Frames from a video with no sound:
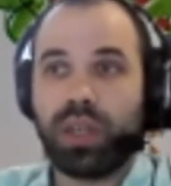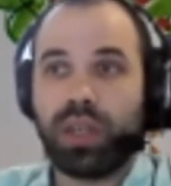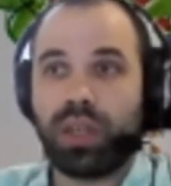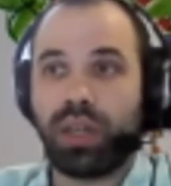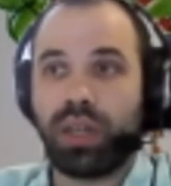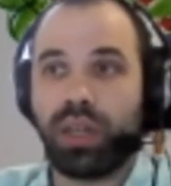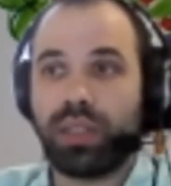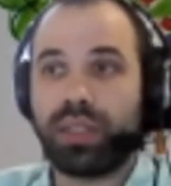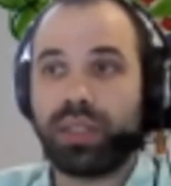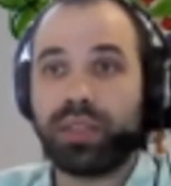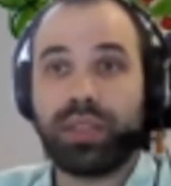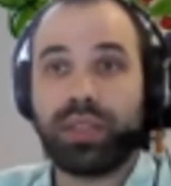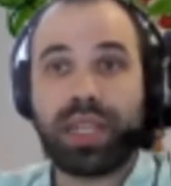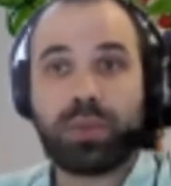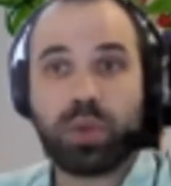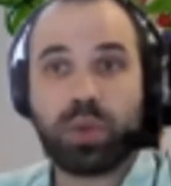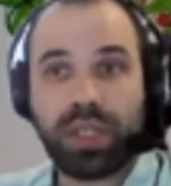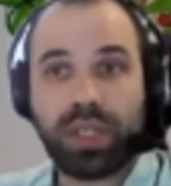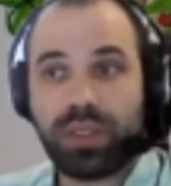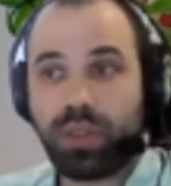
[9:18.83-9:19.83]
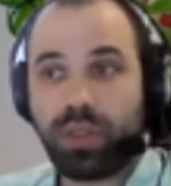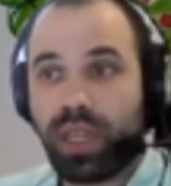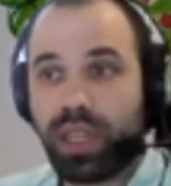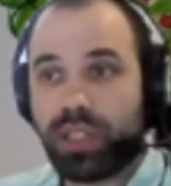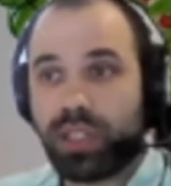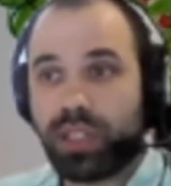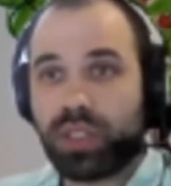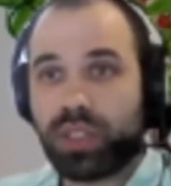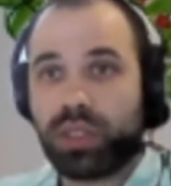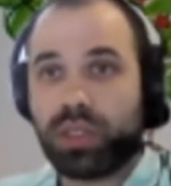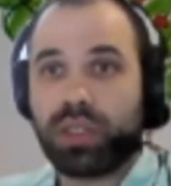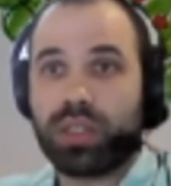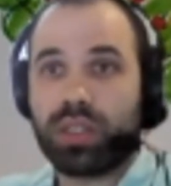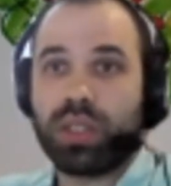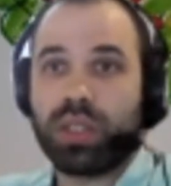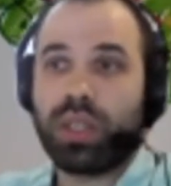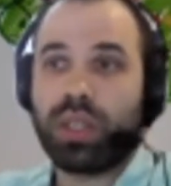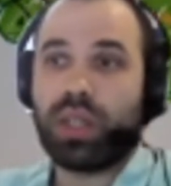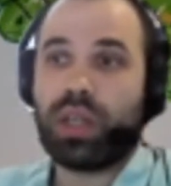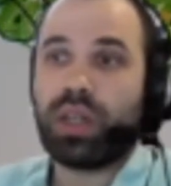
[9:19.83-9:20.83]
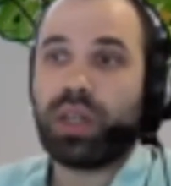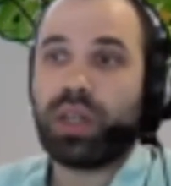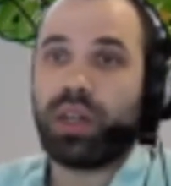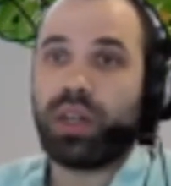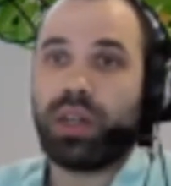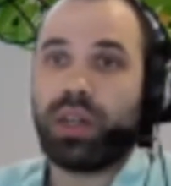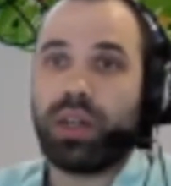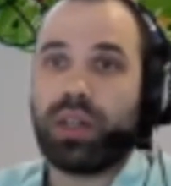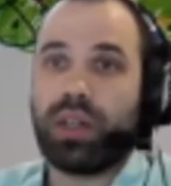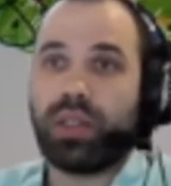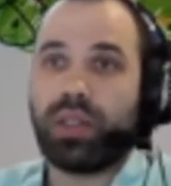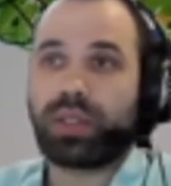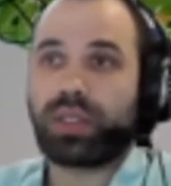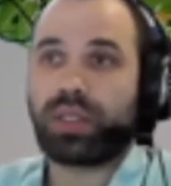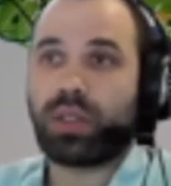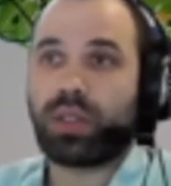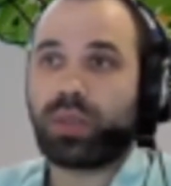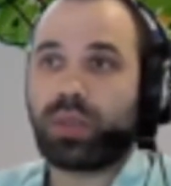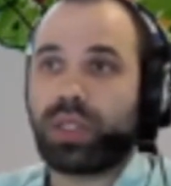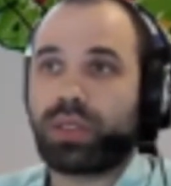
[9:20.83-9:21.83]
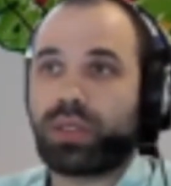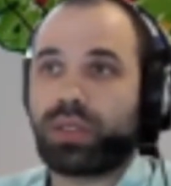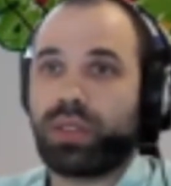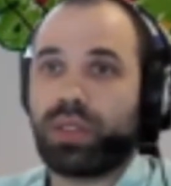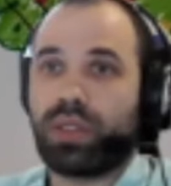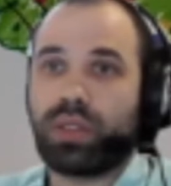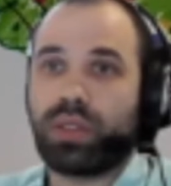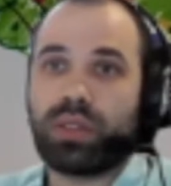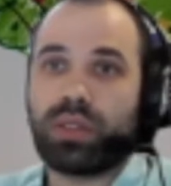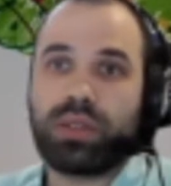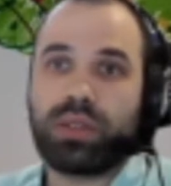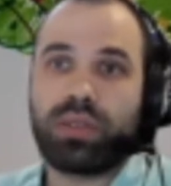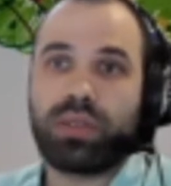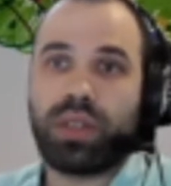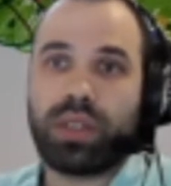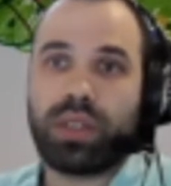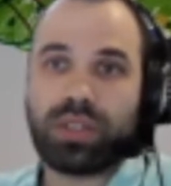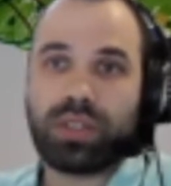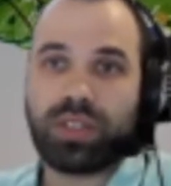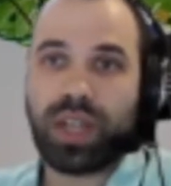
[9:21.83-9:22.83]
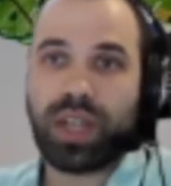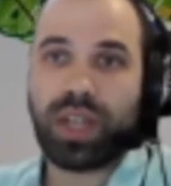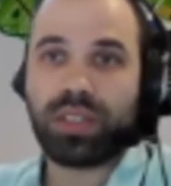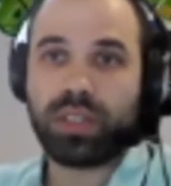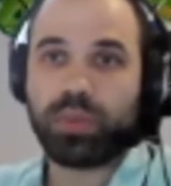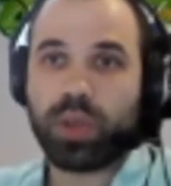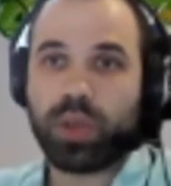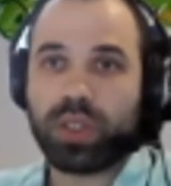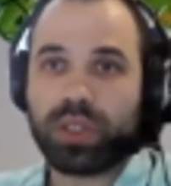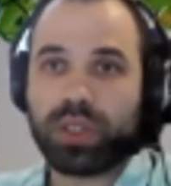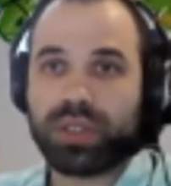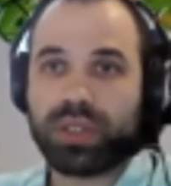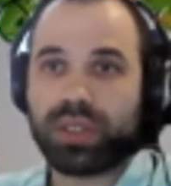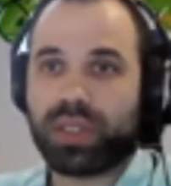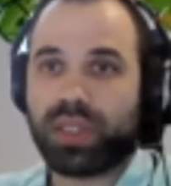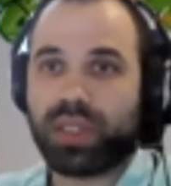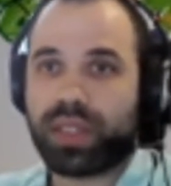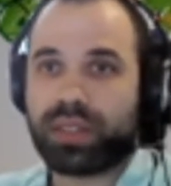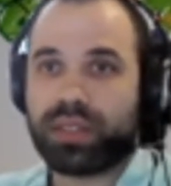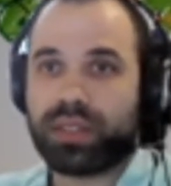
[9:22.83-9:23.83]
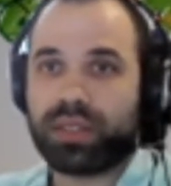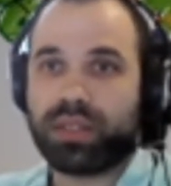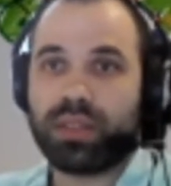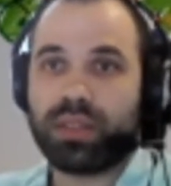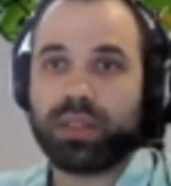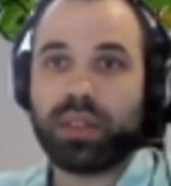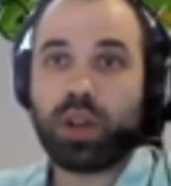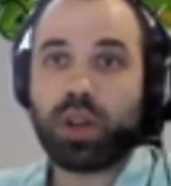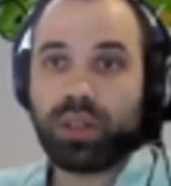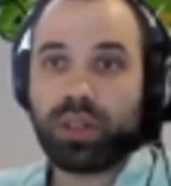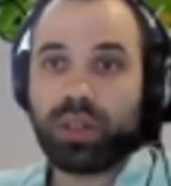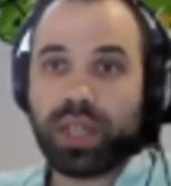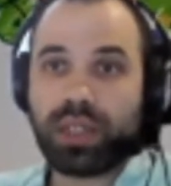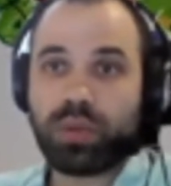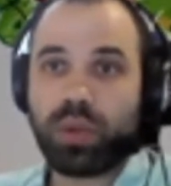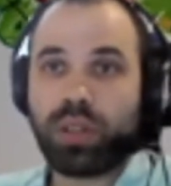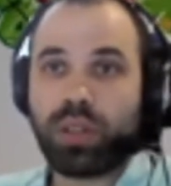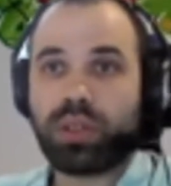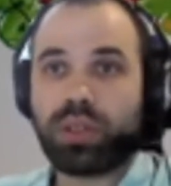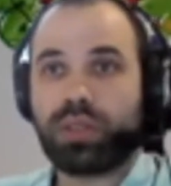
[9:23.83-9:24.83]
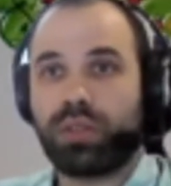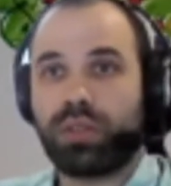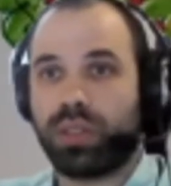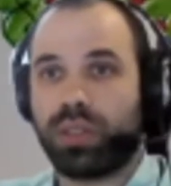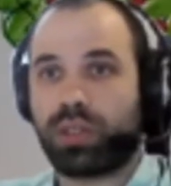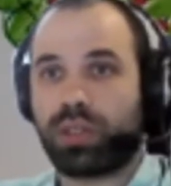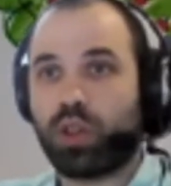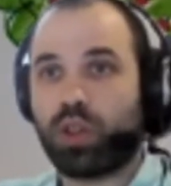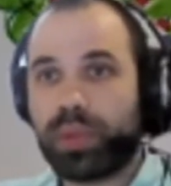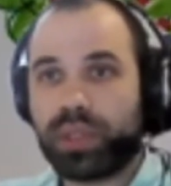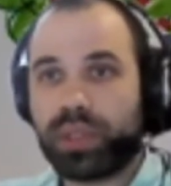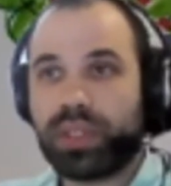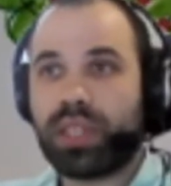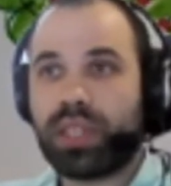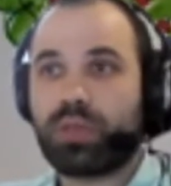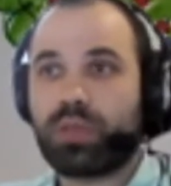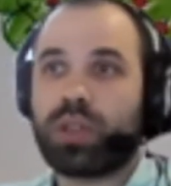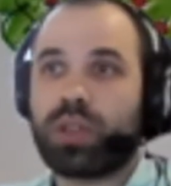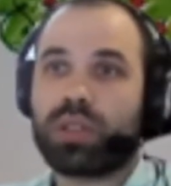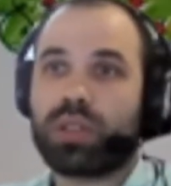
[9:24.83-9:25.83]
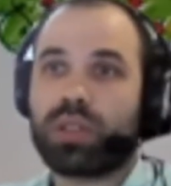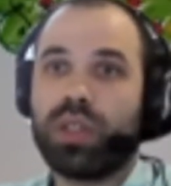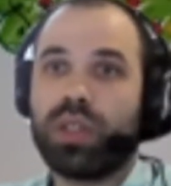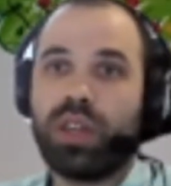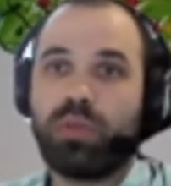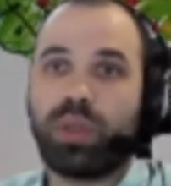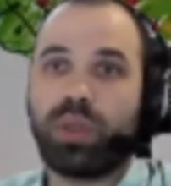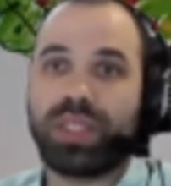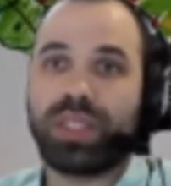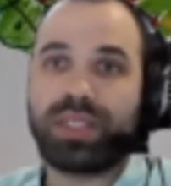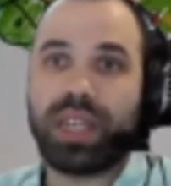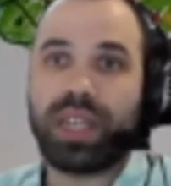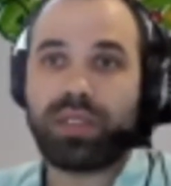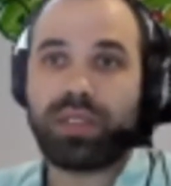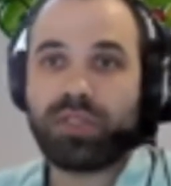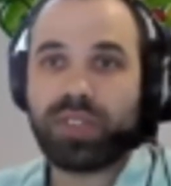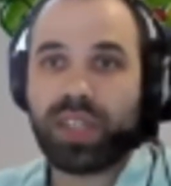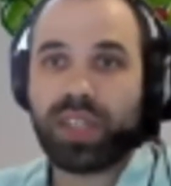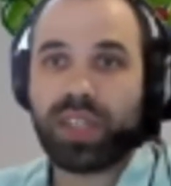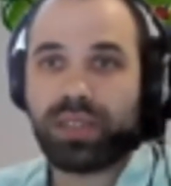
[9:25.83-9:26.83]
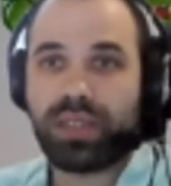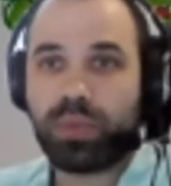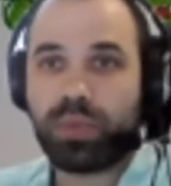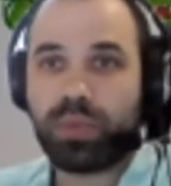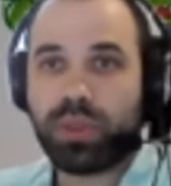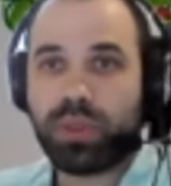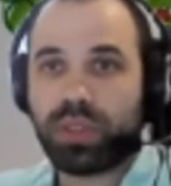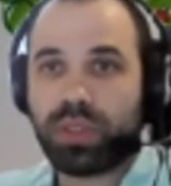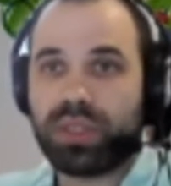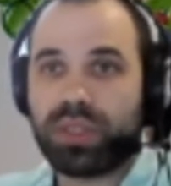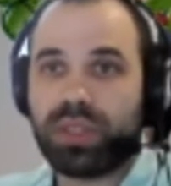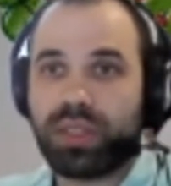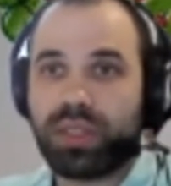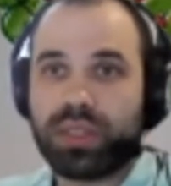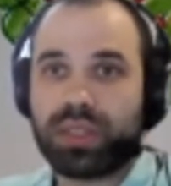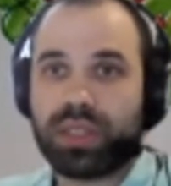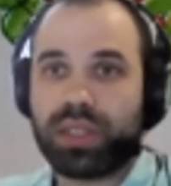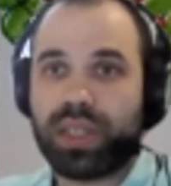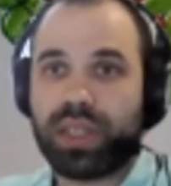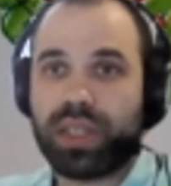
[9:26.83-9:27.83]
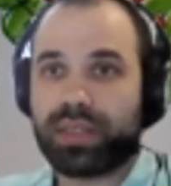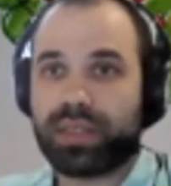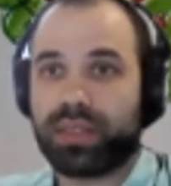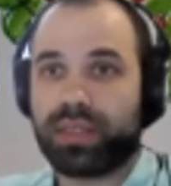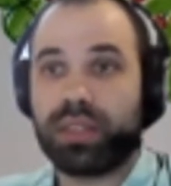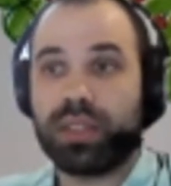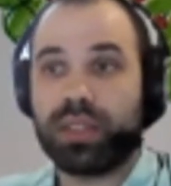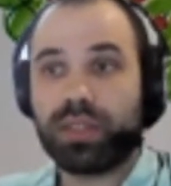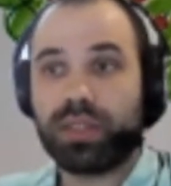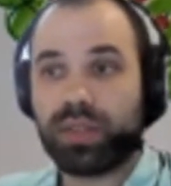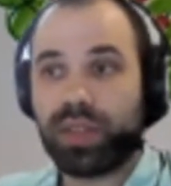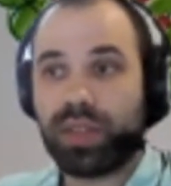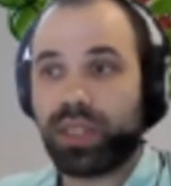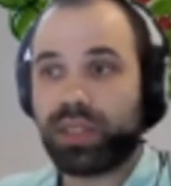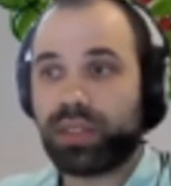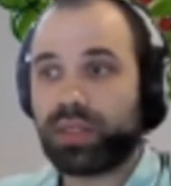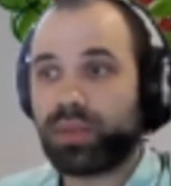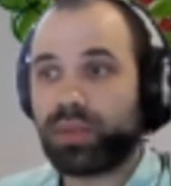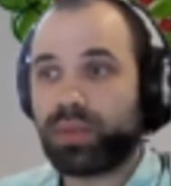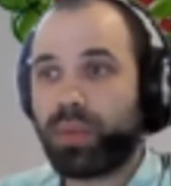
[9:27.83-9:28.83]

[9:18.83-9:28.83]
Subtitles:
Did network isolation so that trusted processes can access the local network, the corporate network, whereas untrusted processes can access the internet.